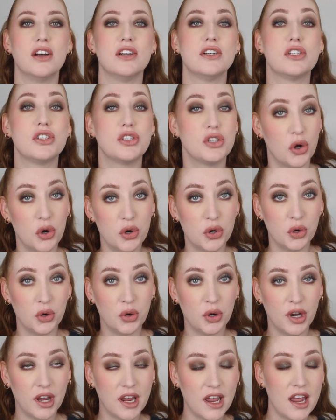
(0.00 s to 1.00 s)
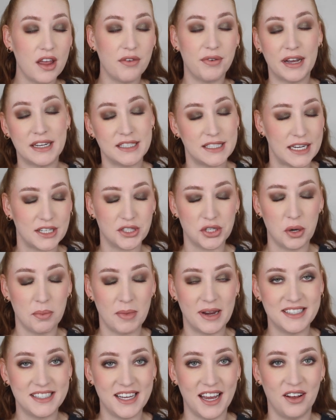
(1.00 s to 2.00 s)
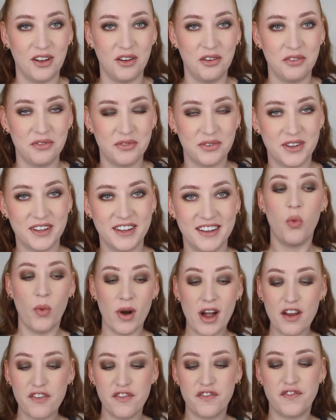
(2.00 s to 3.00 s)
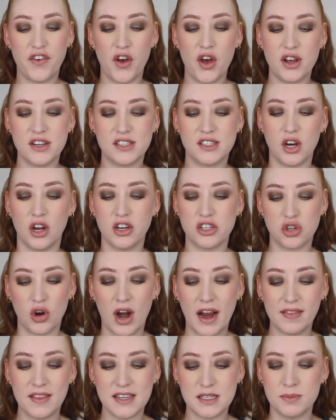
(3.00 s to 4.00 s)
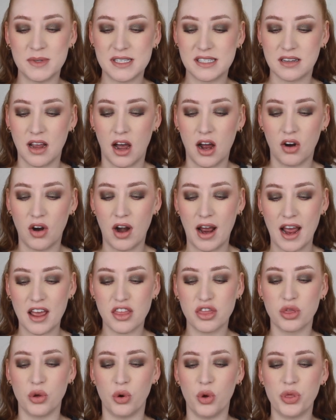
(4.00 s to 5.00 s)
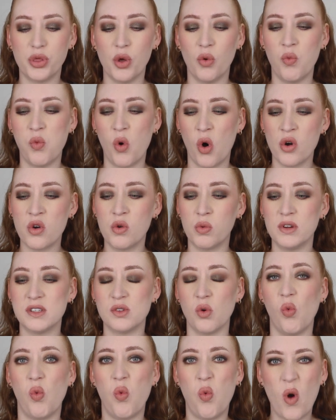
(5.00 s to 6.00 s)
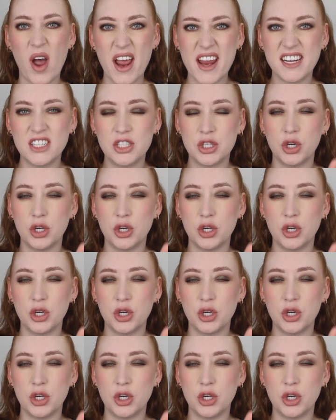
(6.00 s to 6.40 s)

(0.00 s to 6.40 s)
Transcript: so good, if I say so myself. When I first tried this mascara, I thought the wand was way